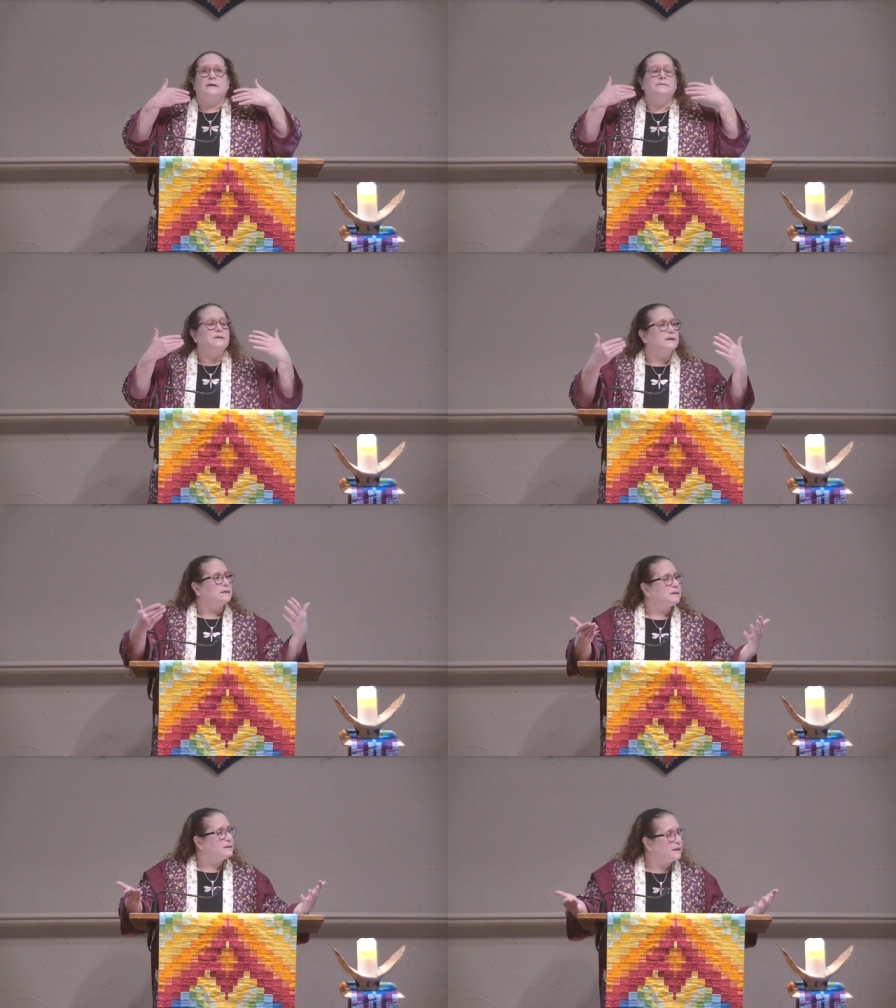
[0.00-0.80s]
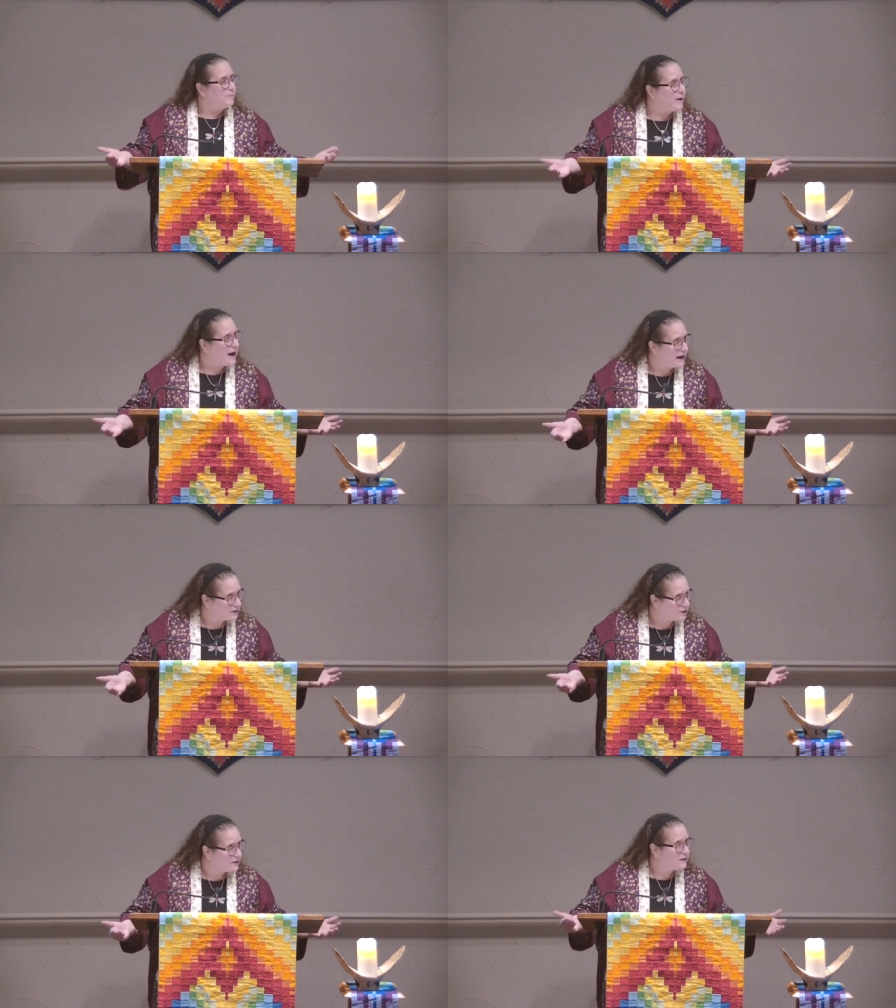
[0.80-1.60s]
gives us the
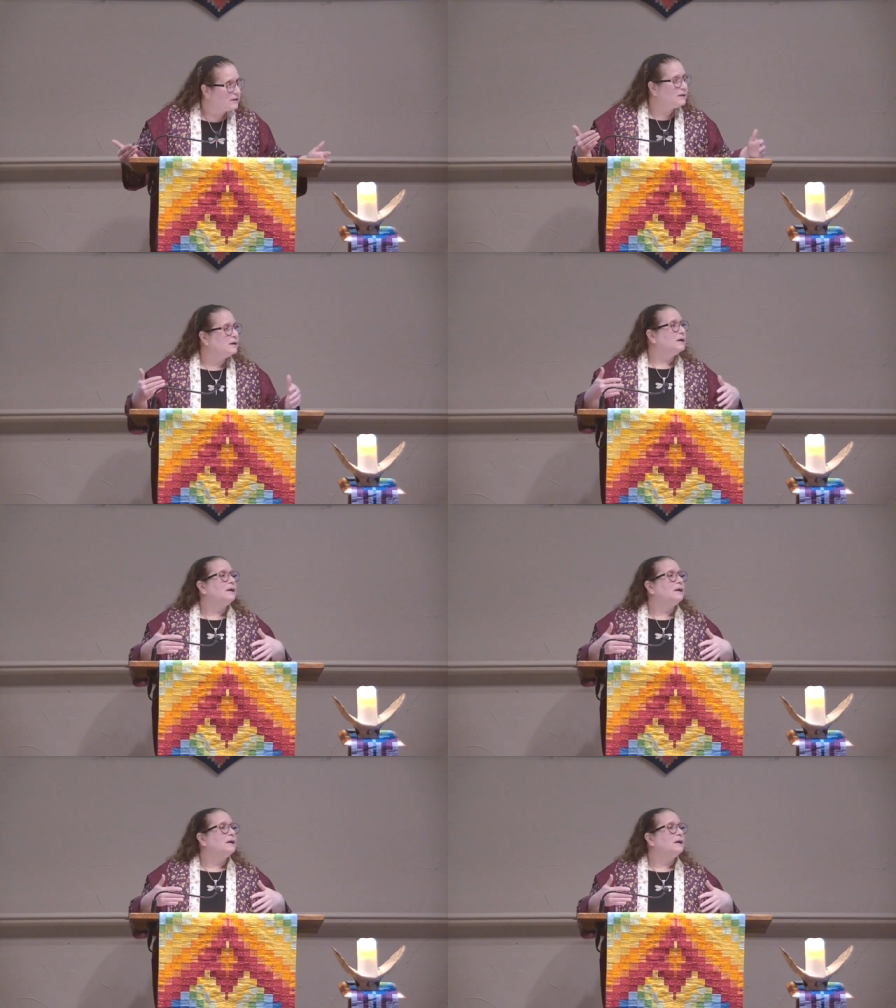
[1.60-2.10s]
passion